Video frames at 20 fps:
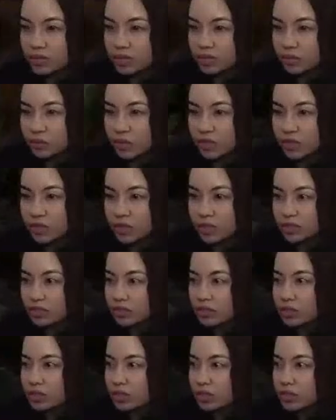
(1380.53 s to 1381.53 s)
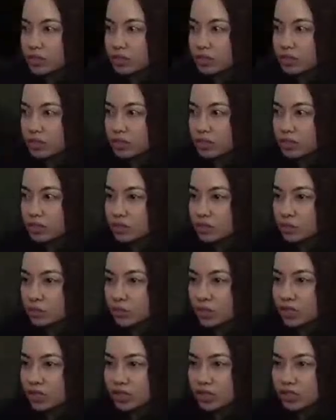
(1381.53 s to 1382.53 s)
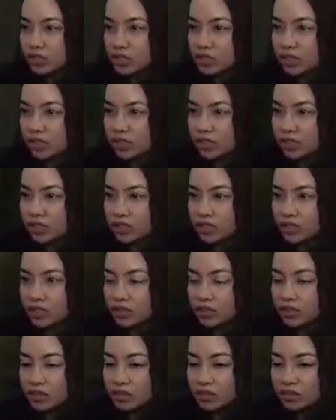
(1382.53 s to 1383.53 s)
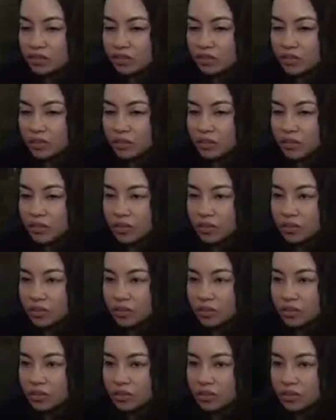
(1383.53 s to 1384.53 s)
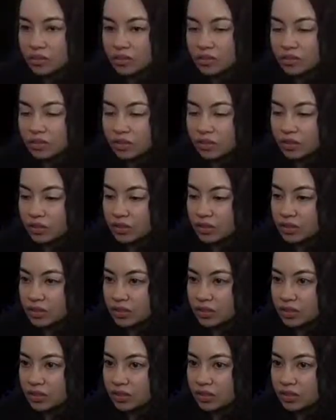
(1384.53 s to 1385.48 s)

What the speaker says: this way. On the right side. All good. Green's